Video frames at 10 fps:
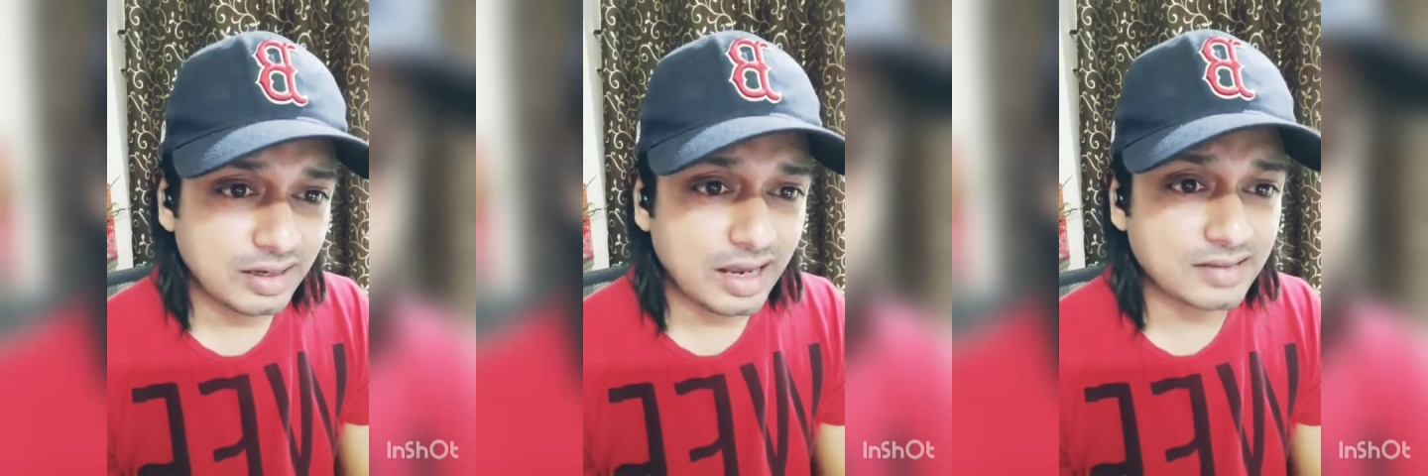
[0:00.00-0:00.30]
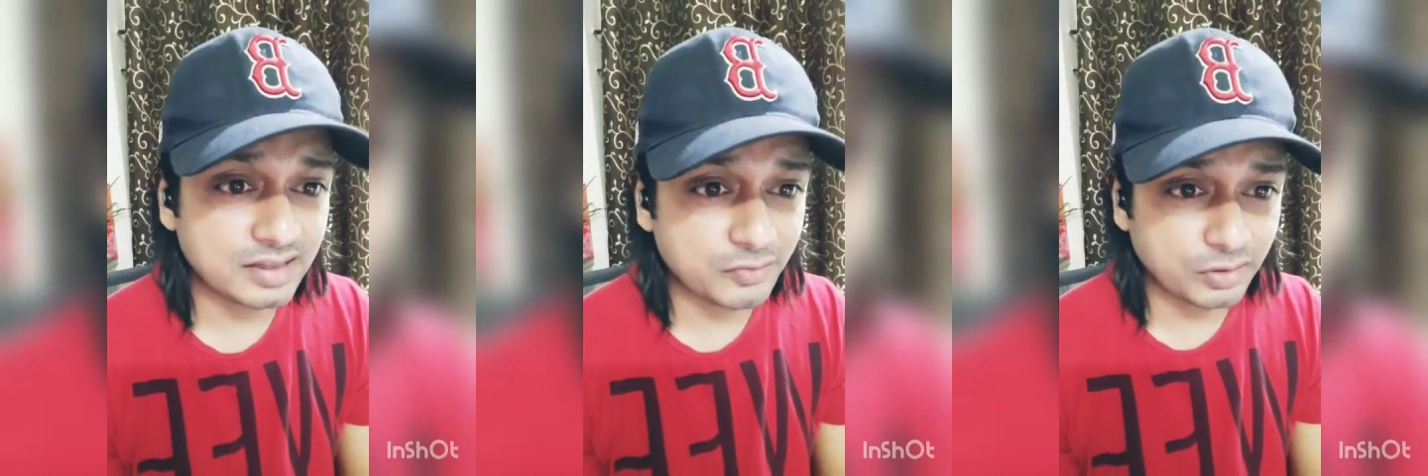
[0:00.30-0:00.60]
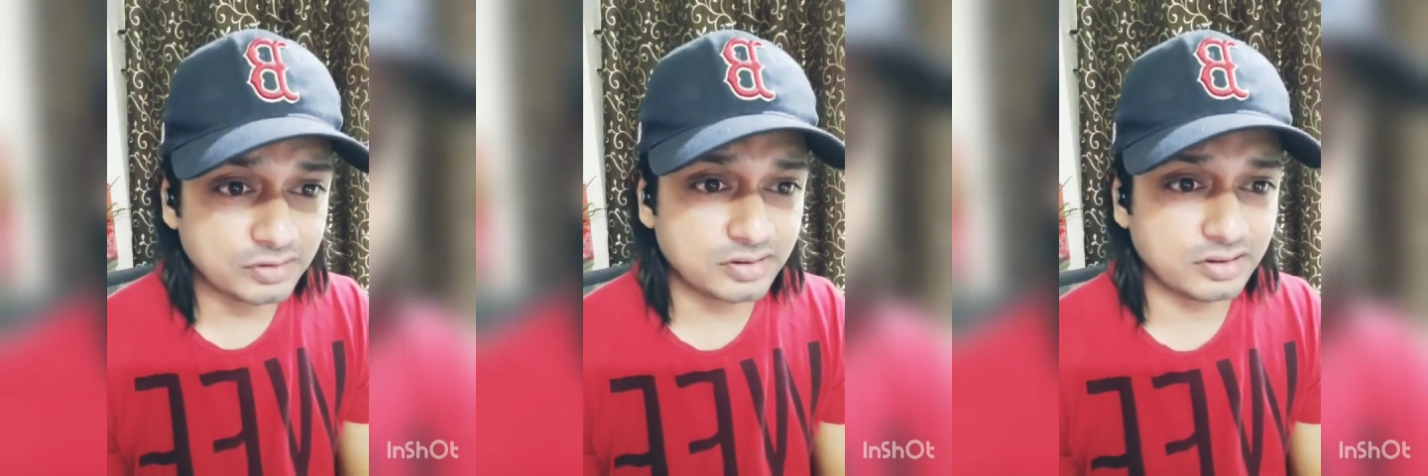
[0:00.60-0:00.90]
as he
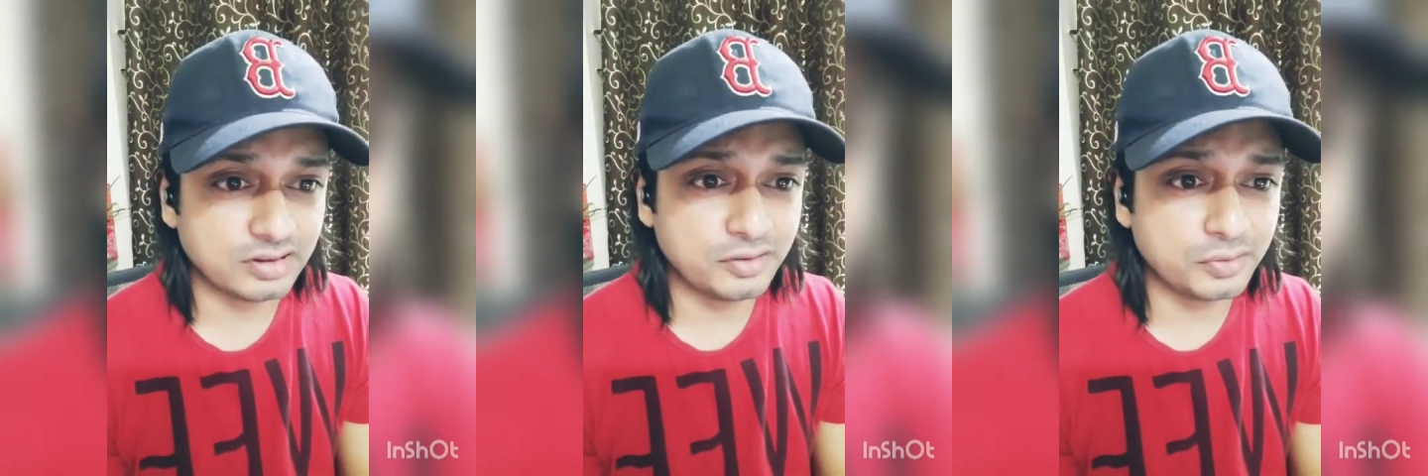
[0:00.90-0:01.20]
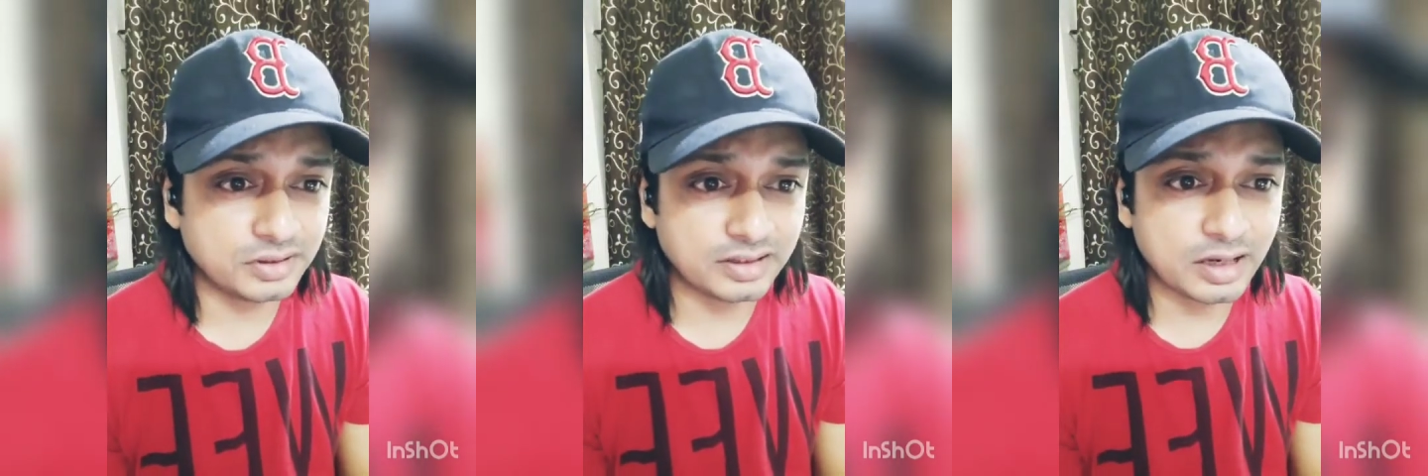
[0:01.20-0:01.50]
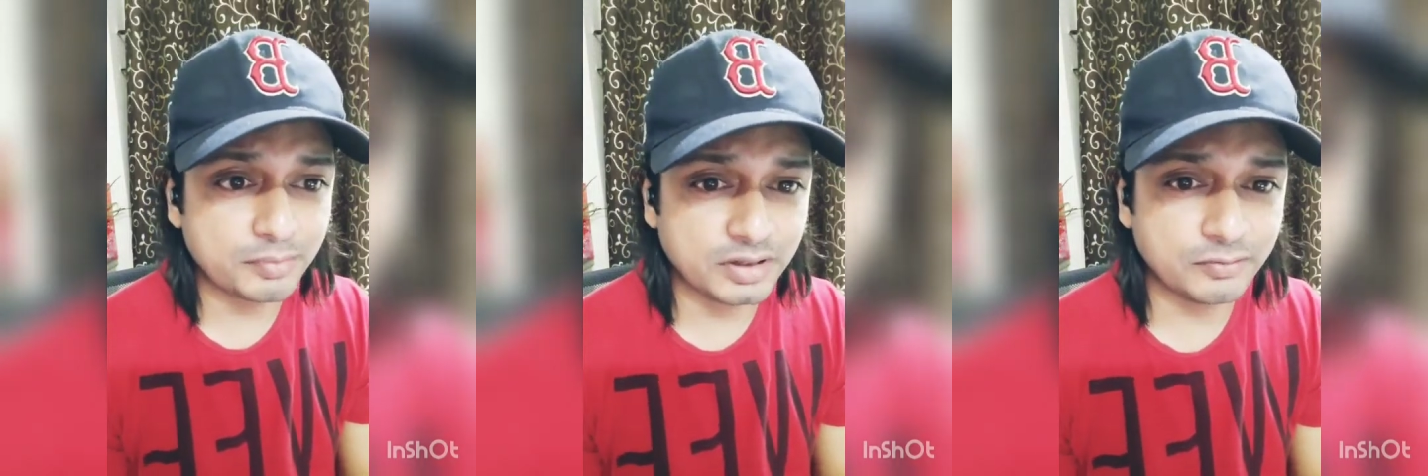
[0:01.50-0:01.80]
was in the
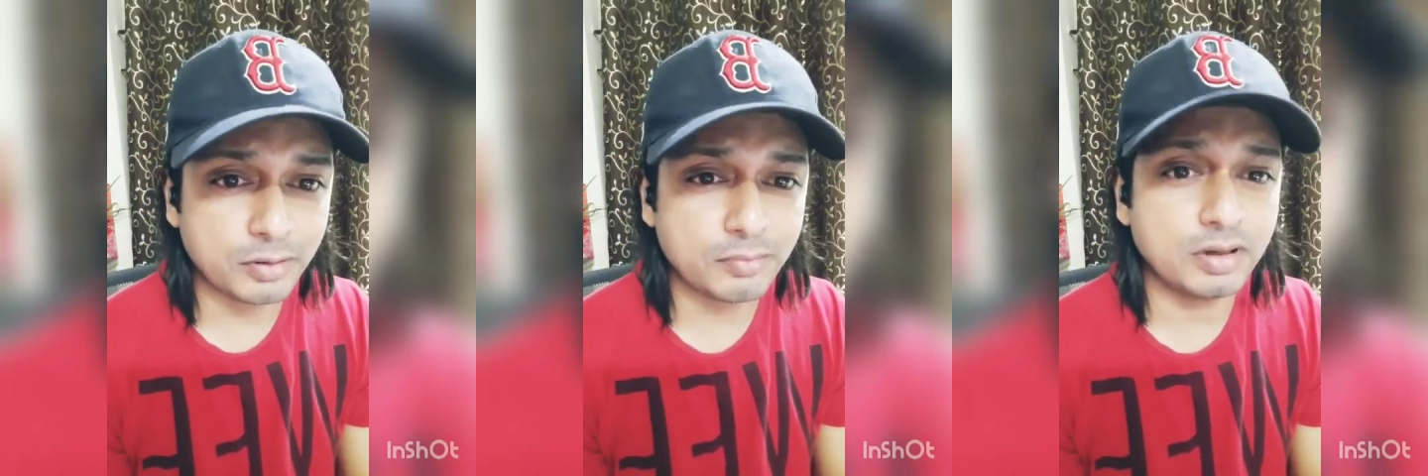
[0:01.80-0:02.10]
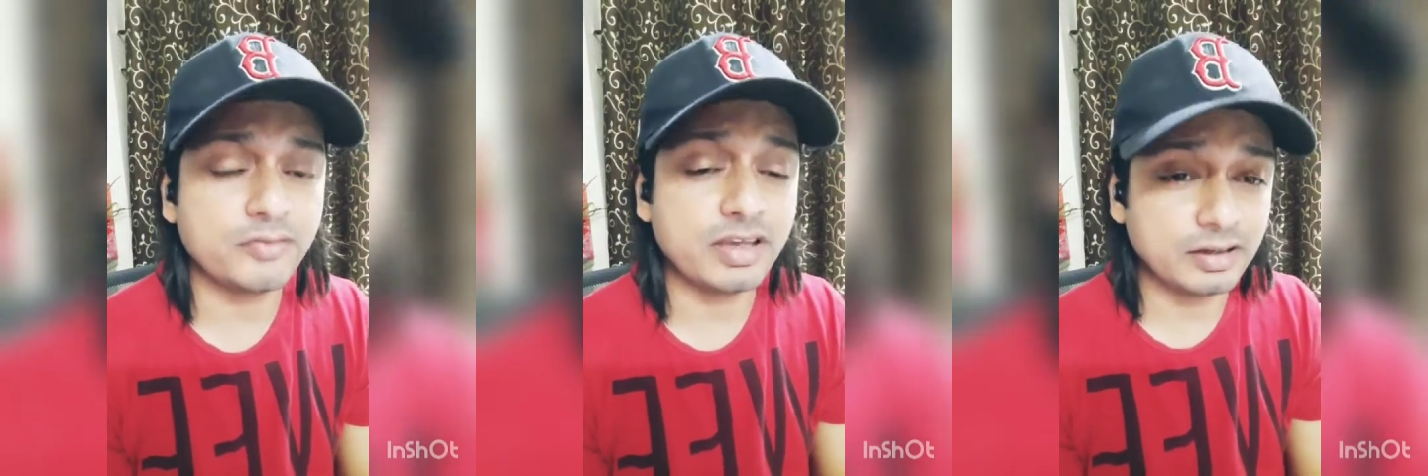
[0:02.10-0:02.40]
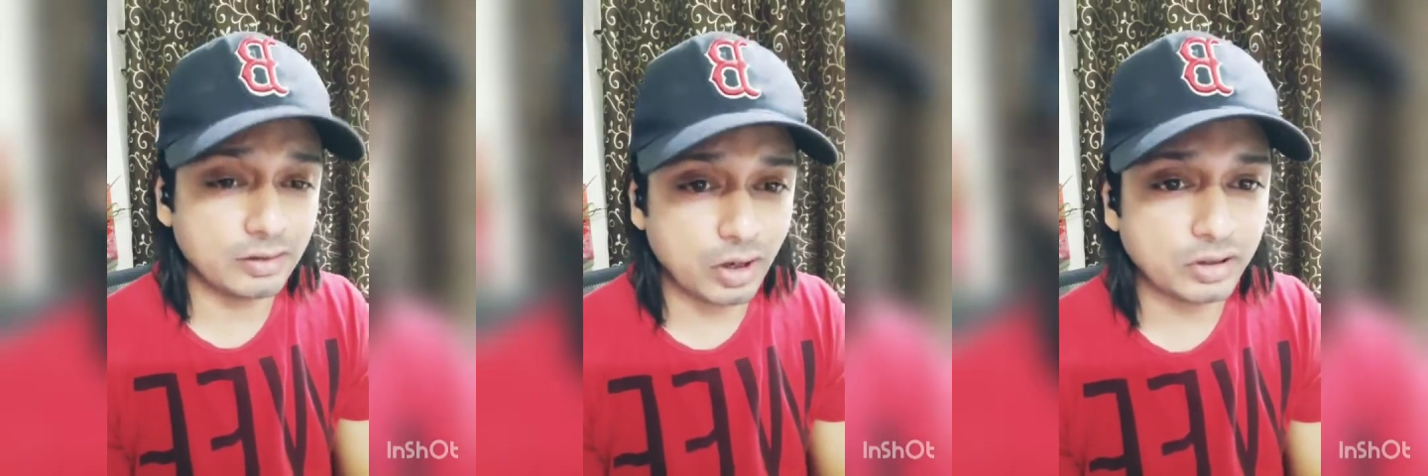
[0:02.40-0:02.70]
company from a
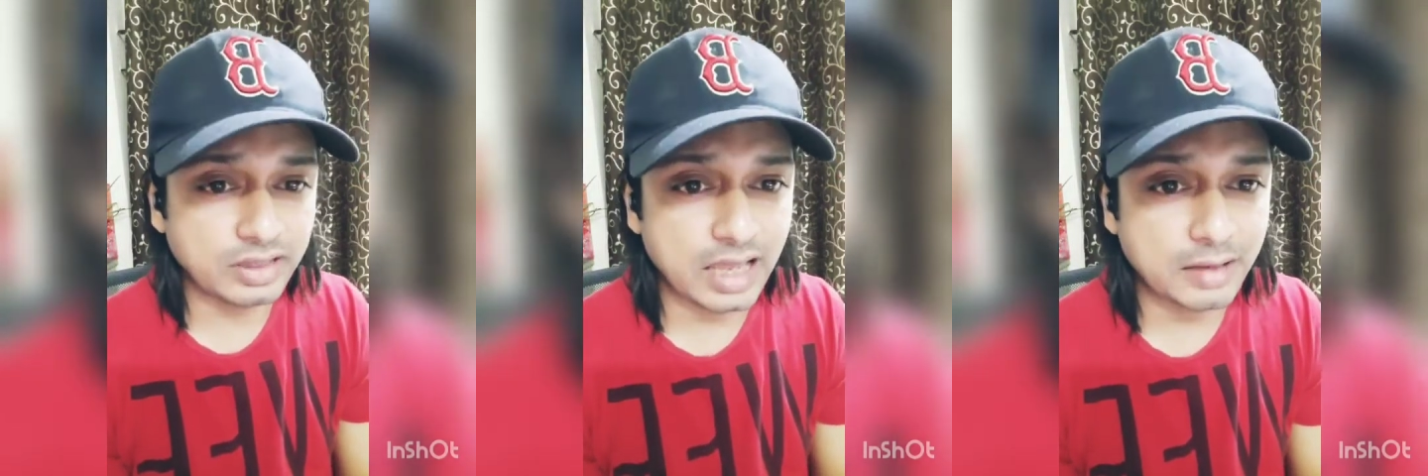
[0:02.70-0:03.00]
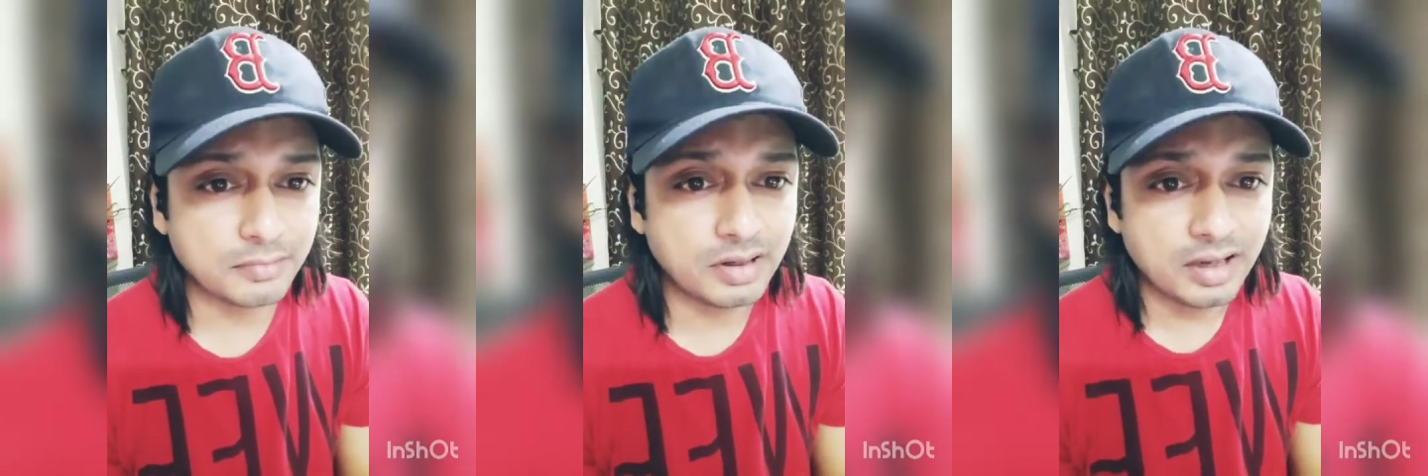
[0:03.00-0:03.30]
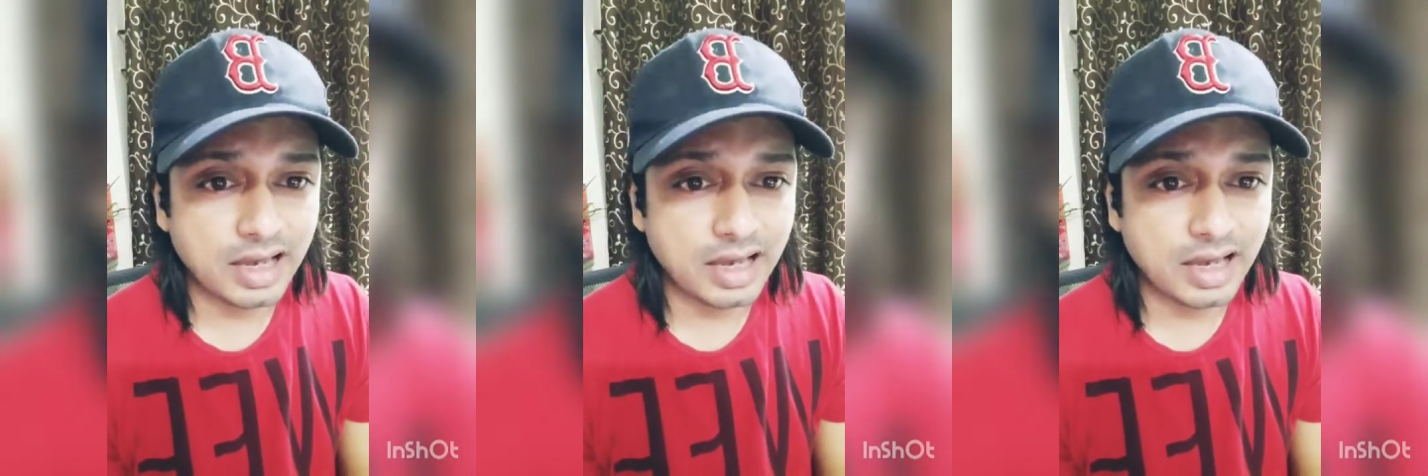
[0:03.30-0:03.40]
very long time,